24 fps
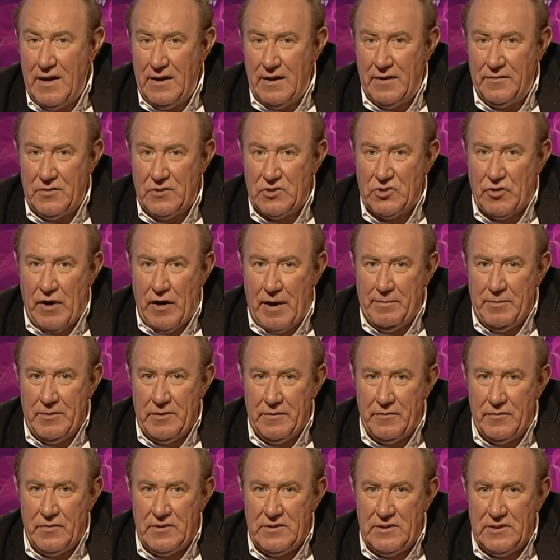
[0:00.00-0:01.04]
and the scrapping
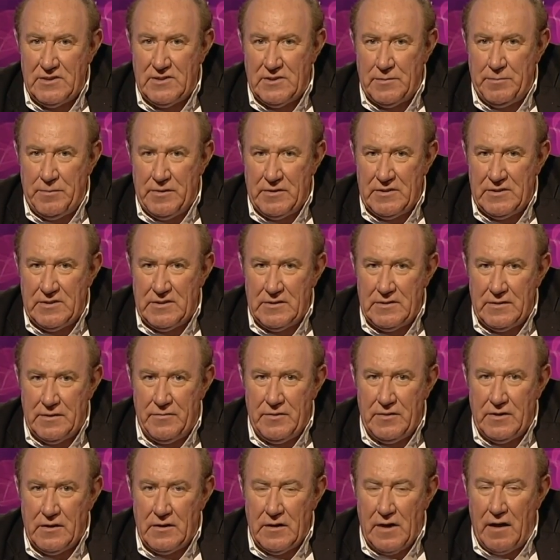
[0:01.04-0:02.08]
of the disability
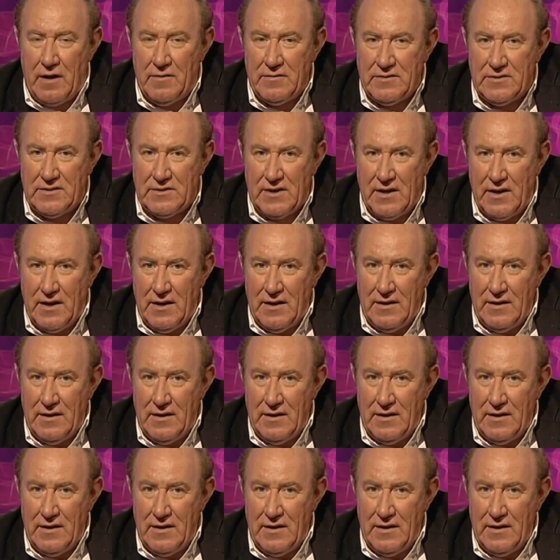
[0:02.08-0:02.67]
living allowance,